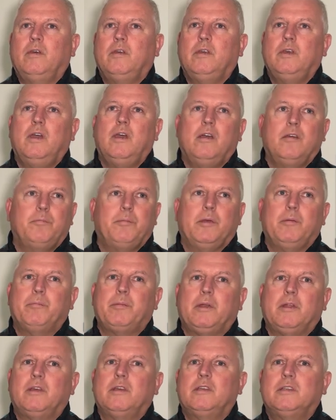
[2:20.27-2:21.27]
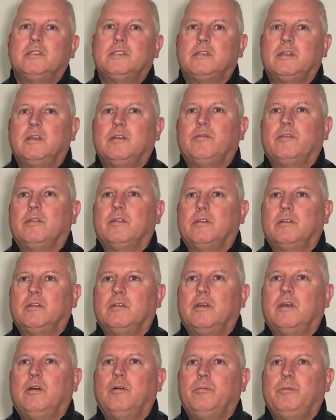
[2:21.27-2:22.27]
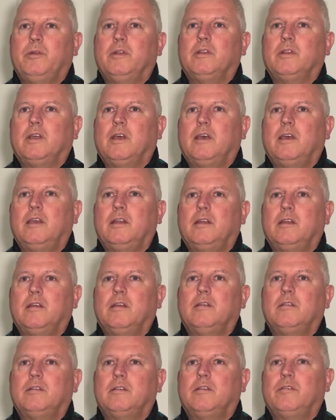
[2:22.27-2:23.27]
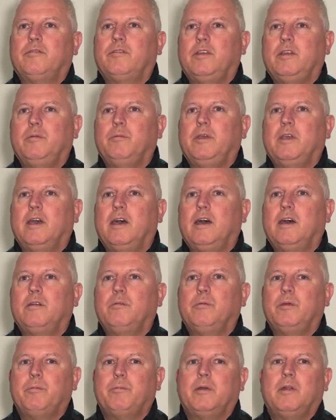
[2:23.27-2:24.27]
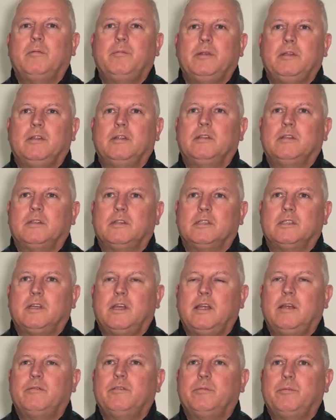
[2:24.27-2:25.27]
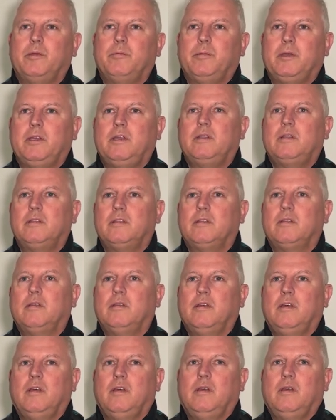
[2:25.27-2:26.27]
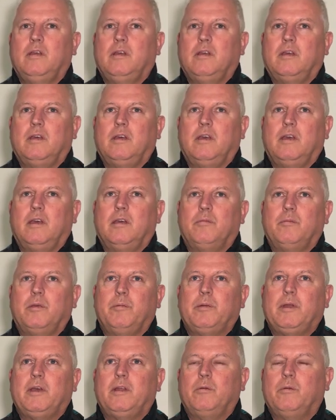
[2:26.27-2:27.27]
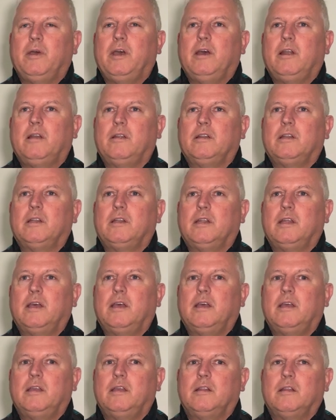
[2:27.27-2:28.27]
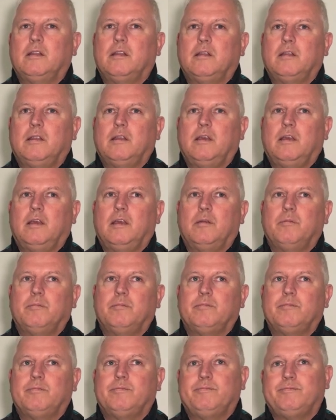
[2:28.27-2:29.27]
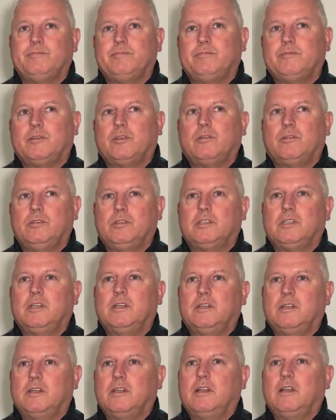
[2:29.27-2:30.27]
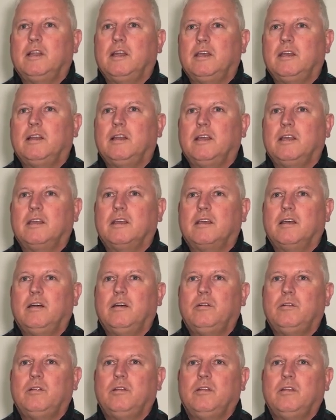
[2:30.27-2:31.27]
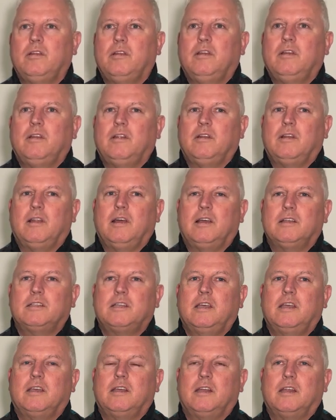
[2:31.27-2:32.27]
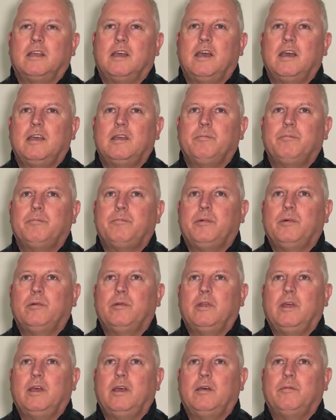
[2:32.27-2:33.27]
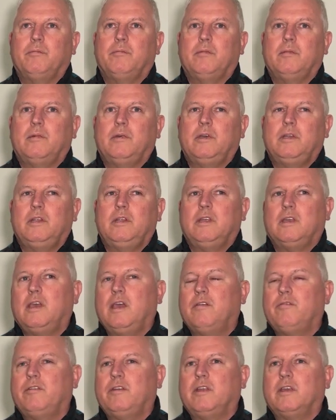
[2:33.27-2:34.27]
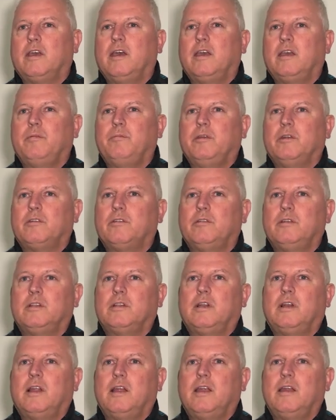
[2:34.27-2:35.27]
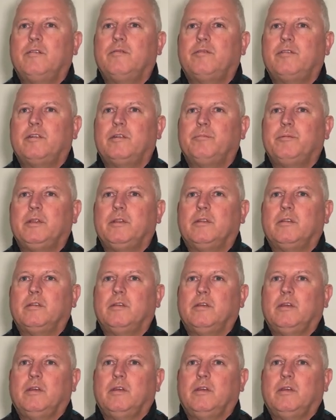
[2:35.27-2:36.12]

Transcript: Yeah, I've been pleased. Even opening day, the defeat we had, we probably didn't deserve to be beaten. We played well on the day and conceded a late goal, last kick of the game. But I think every game you're trying to learn from, and